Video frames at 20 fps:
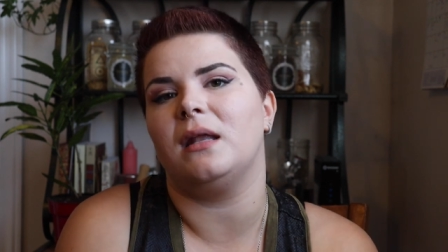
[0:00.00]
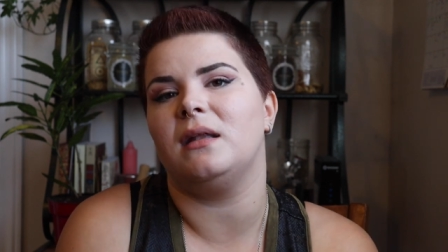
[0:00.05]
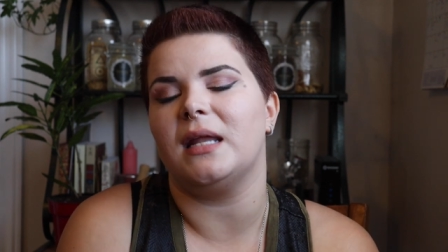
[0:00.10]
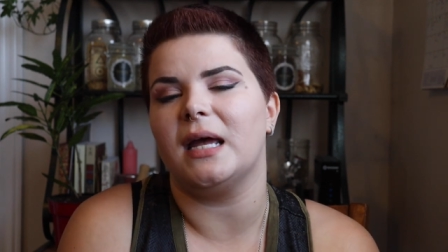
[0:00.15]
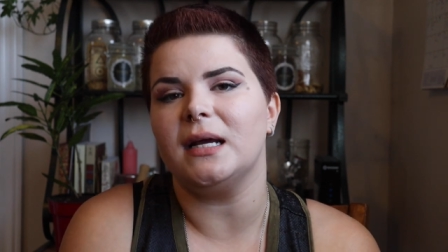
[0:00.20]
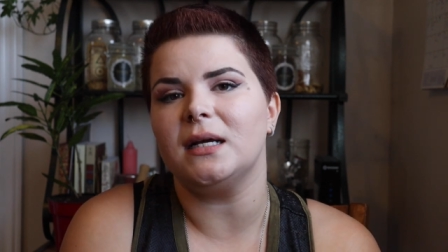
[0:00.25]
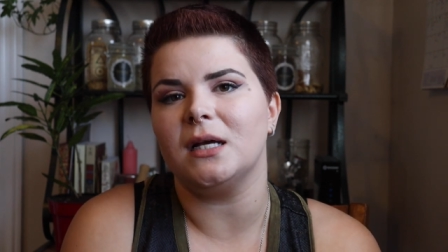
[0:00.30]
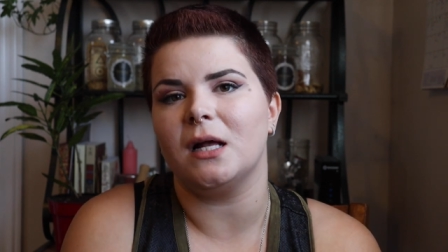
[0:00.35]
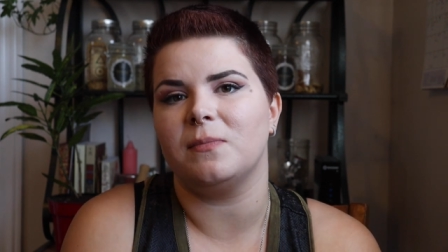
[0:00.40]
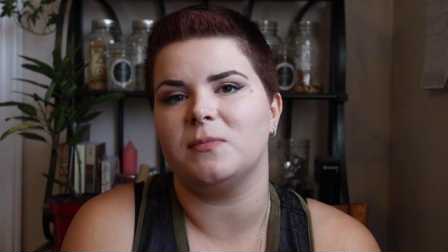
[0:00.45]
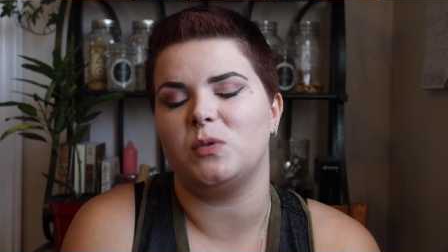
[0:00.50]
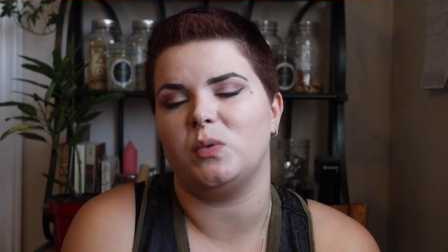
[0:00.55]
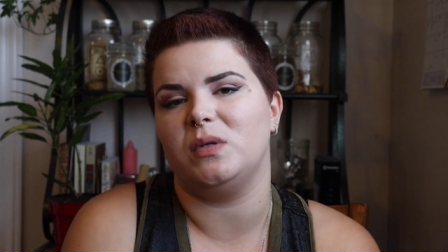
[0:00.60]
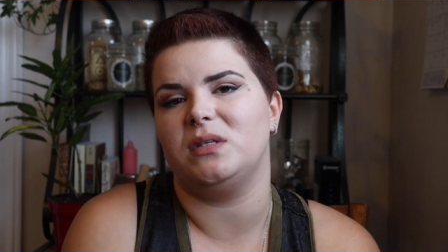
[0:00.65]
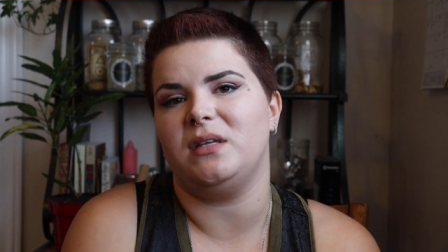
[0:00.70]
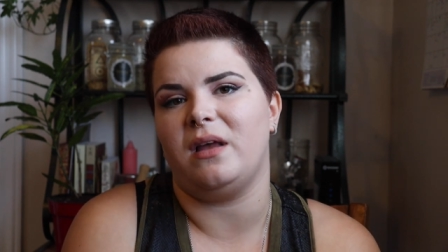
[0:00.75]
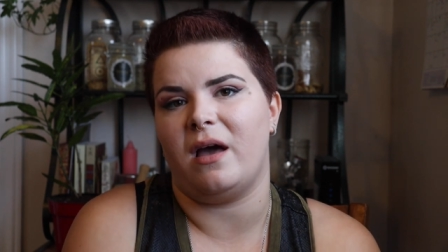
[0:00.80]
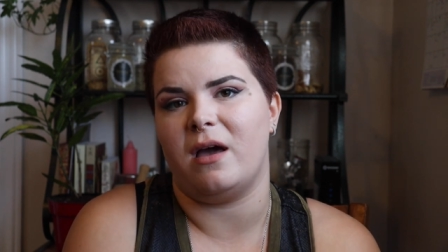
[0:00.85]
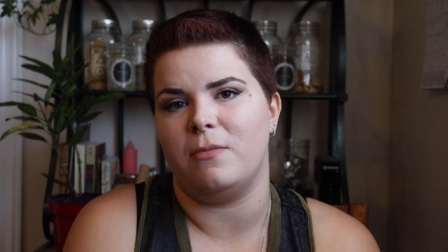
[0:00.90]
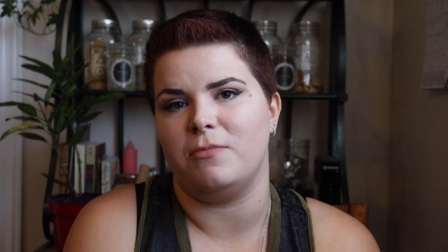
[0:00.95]
And that comes with
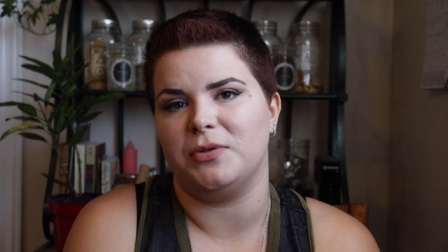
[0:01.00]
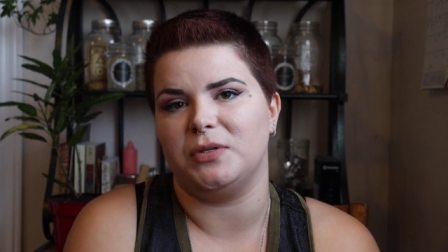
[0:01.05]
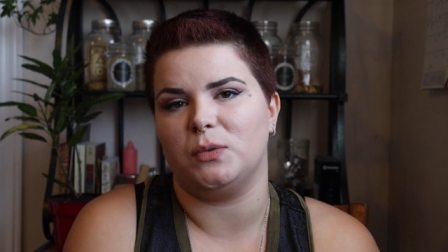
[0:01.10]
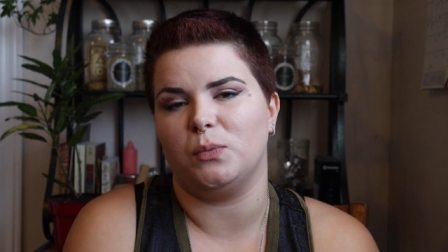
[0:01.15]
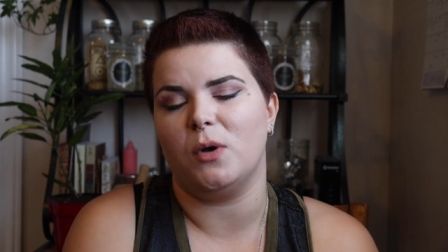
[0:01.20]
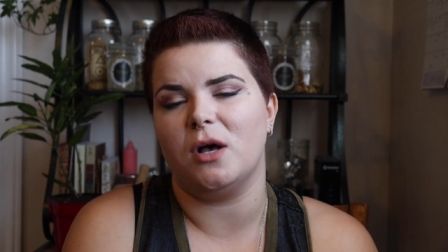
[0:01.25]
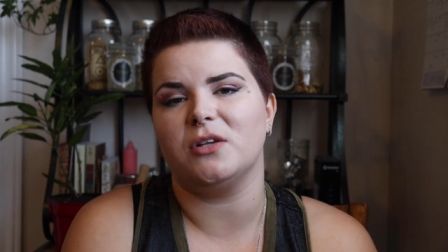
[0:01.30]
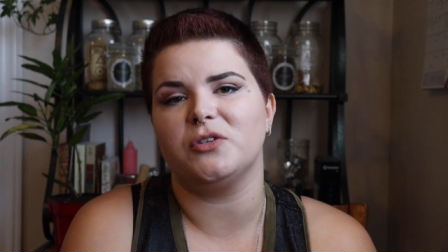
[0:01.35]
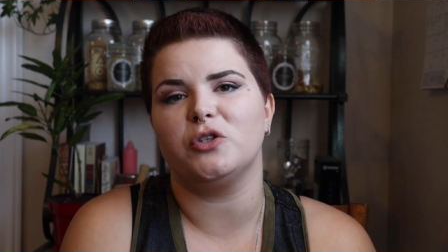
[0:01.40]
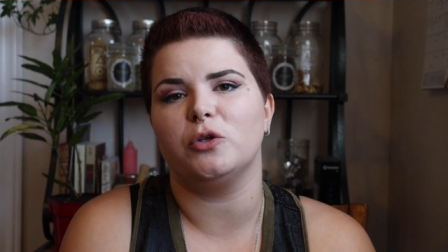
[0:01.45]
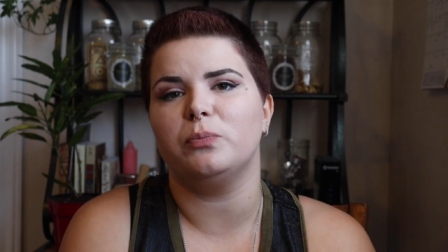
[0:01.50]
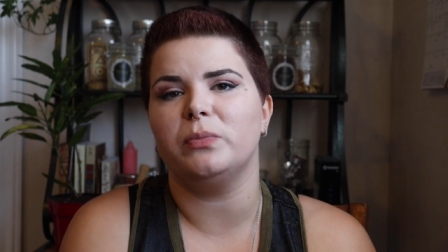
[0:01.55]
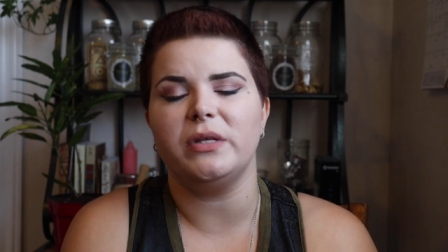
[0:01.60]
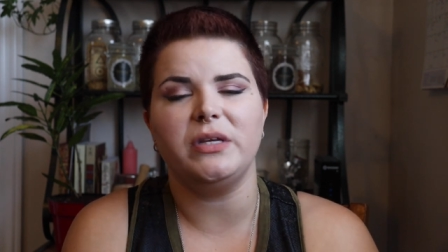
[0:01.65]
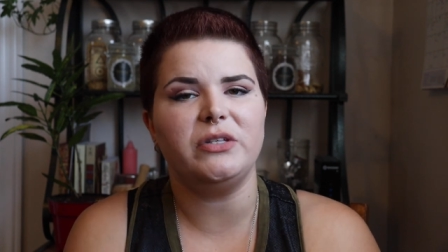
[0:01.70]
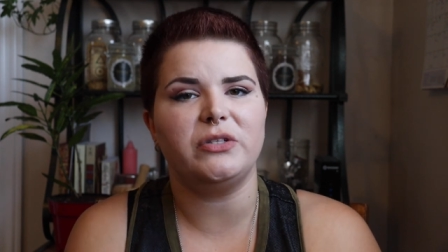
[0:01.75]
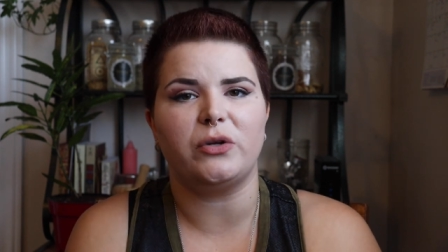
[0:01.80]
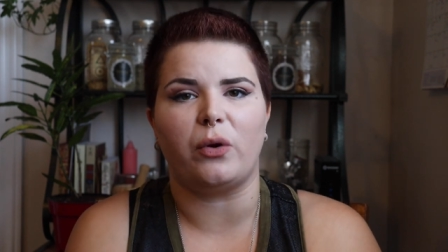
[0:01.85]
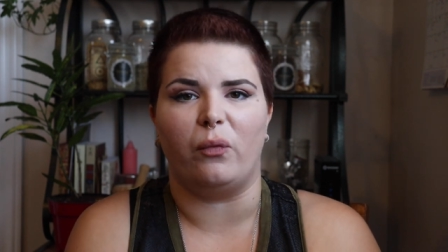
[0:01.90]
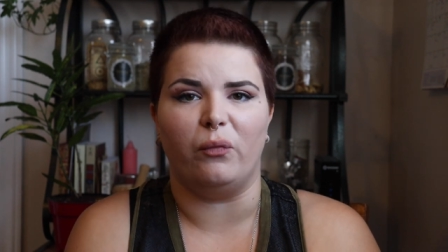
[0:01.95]
time as well, so
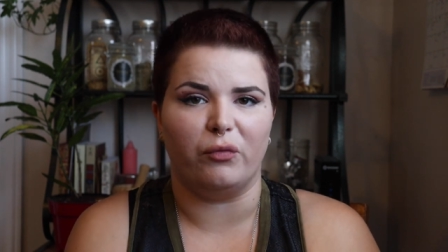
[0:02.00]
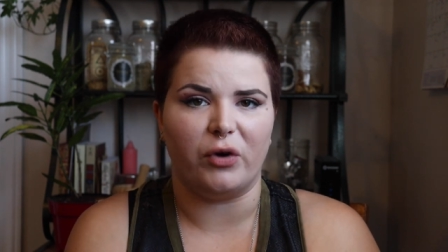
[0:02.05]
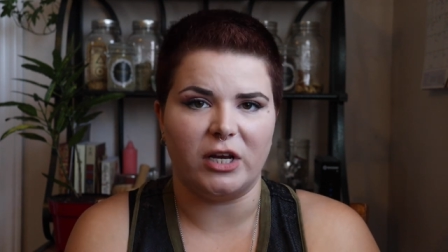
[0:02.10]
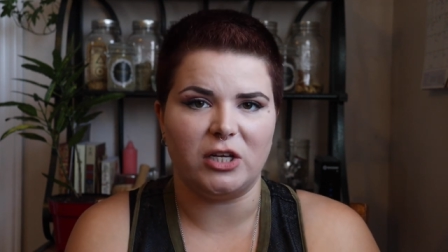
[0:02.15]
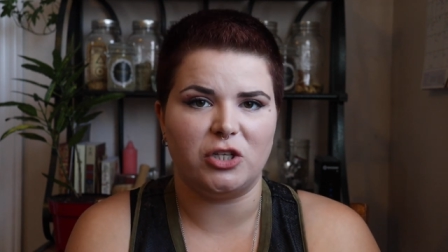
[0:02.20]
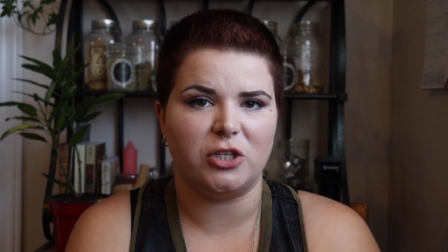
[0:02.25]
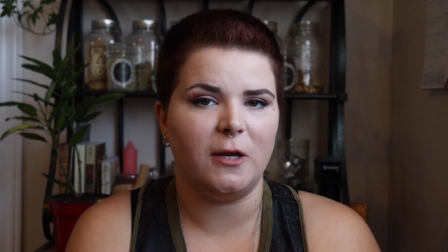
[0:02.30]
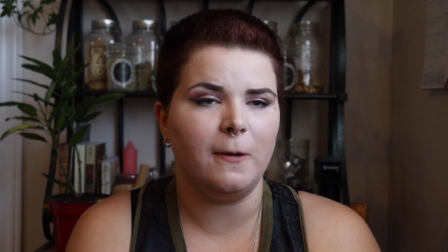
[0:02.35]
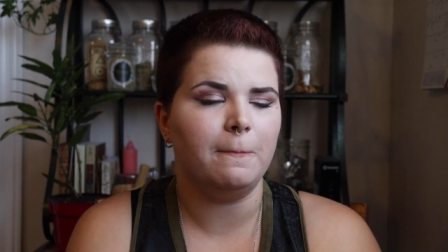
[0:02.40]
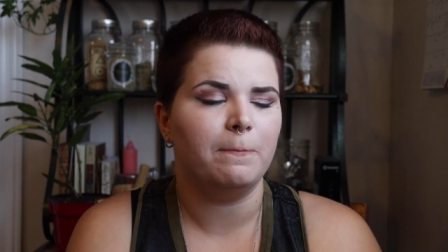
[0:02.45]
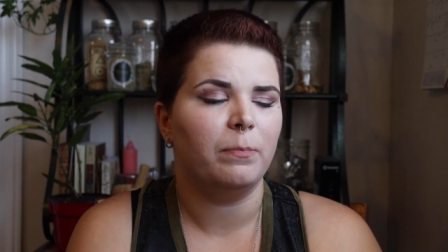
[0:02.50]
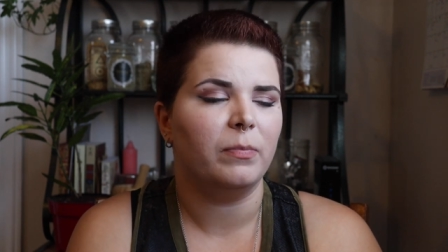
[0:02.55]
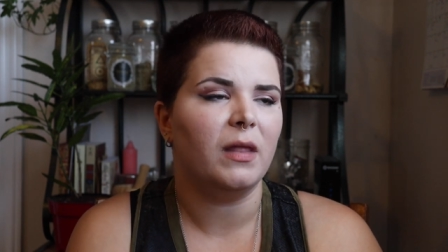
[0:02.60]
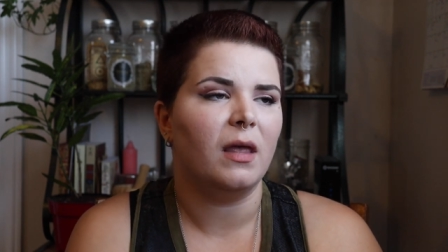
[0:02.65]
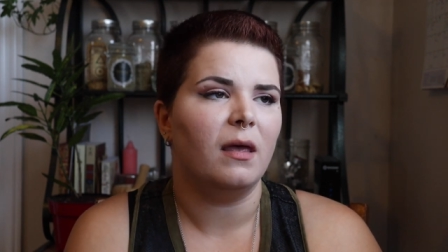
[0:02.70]
please don't rush it